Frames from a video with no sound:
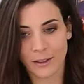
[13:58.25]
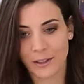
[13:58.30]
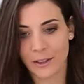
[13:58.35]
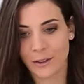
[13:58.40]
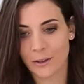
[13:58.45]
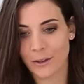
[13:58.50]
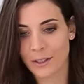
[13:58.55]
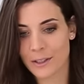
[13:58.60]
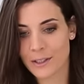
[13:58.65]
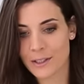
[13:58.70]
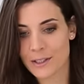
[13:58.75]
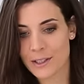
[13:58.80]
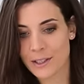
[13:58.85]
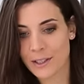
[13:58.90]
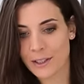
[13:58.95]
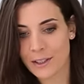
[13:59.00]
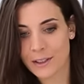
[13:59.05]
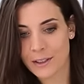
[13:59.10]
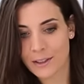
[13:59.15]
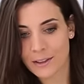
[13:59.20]
You can
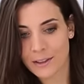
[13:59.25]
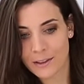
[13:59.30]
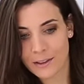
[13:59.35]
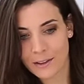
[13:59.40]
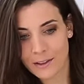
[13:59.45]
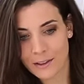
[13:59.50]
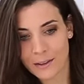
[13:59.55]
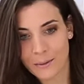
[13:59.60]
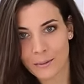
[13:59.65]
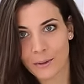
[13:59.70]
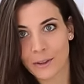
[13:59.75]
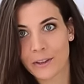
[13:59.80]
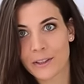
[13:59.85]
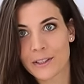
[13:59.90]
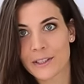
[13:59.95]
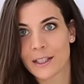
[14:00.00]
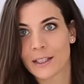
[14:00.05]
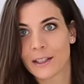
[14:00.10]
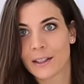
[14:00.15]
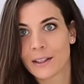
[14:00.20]
see, where
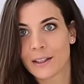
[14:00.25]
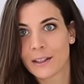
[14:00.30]
is it?